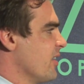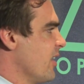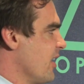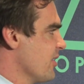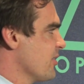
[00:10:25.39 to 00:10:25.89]
that
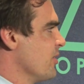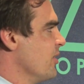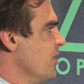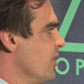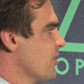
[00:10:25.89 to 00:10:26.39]
has
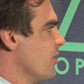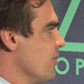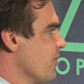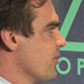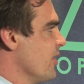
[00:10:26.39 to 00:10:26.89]
to
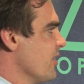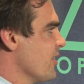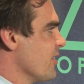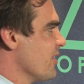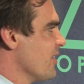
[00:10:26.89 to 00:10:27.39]
solve the
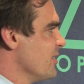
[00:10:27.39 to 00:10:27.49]
crisis.